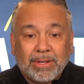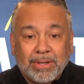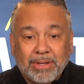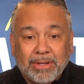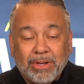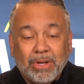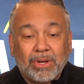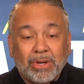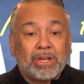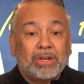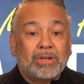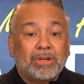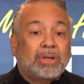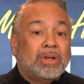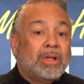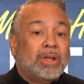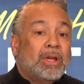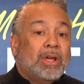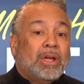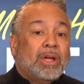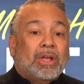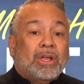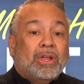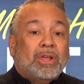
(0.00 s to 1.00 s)
You
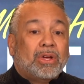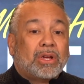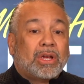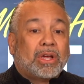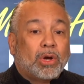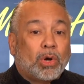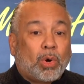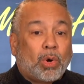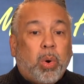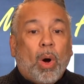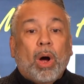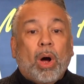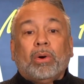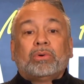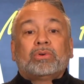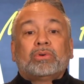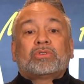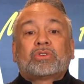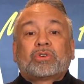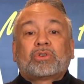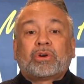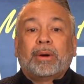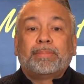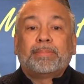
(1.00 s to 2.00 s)
can quote
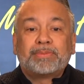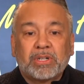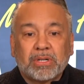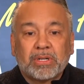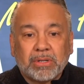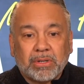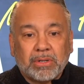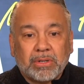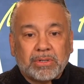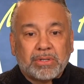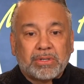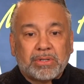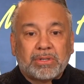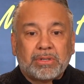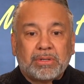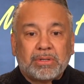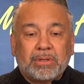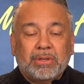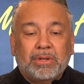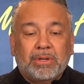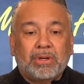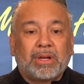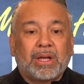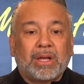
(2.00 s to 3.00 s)
scriptures.
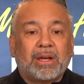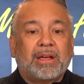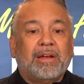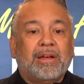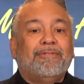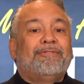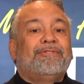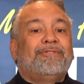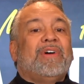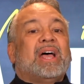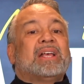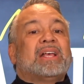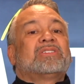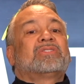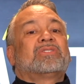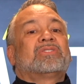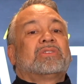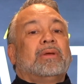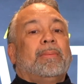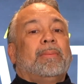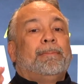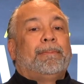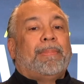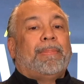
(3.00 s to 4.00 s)
You can confess
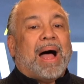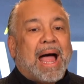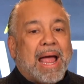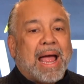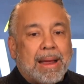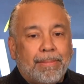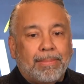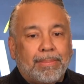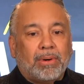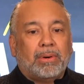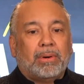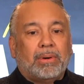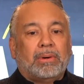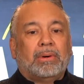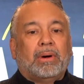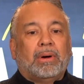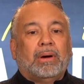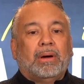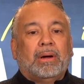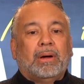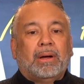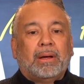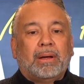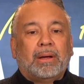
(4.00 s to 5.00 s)
the Bible.
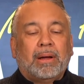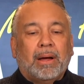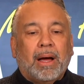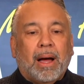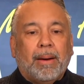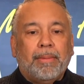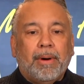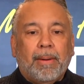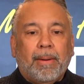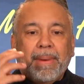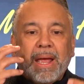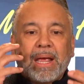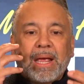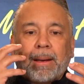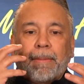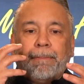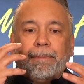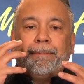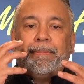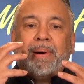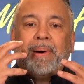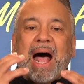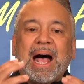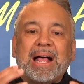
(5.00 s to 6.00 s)
I'm going to make a
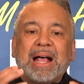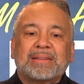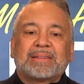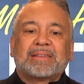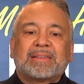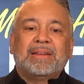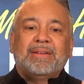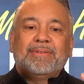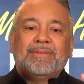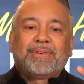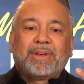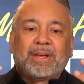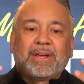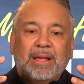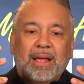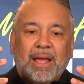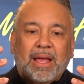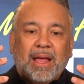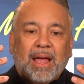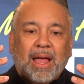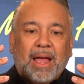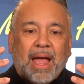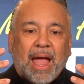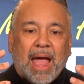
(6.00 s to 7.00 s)
positive
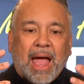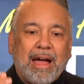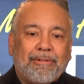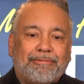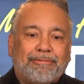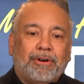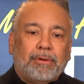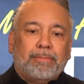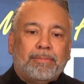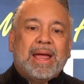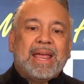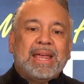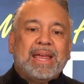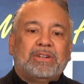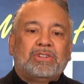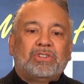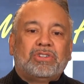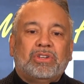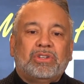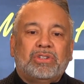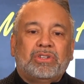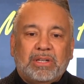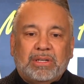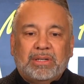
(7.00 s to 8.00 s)

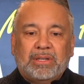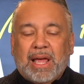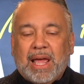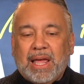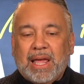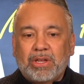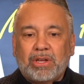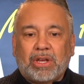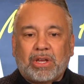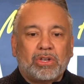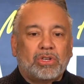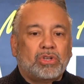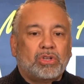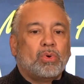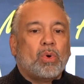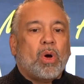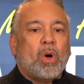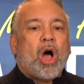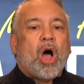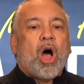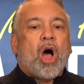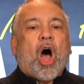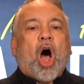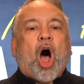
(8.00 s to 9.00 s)
affirmation today. You can do
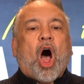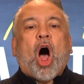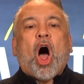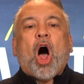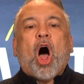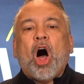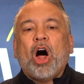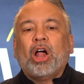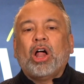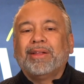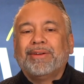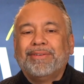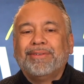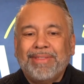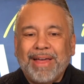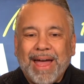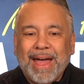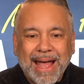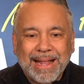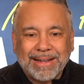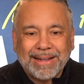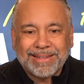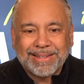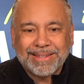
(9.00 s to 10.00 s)
all of
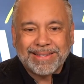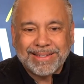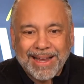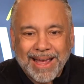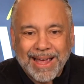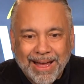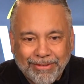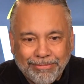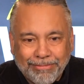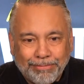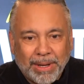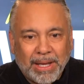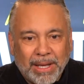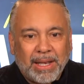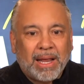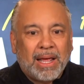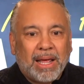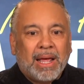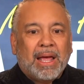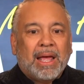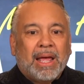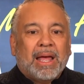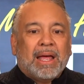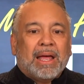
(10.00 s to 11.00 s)
that stuff, but
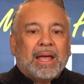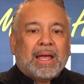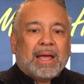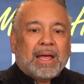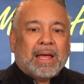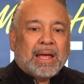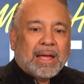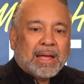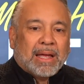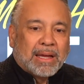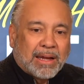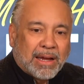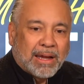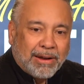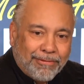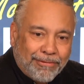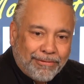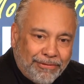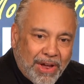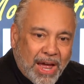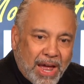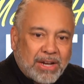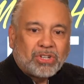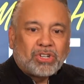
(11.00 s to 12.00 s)

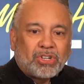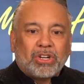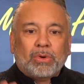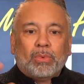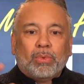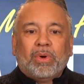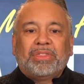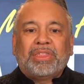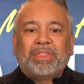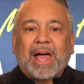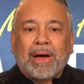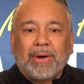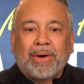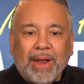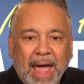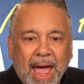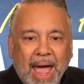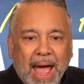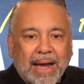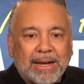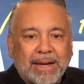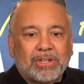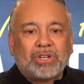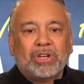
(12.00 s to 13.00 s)
confession without
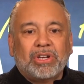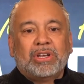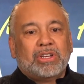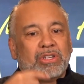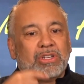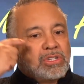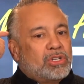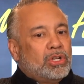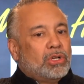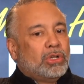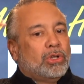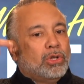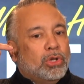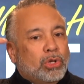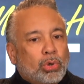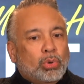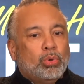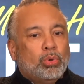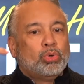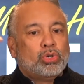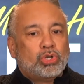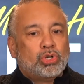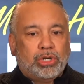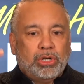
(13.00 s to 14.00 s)
action is
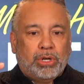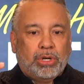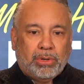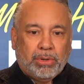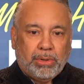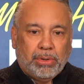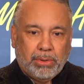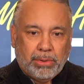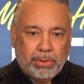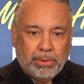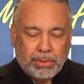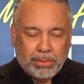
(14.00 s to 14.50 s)
delusional.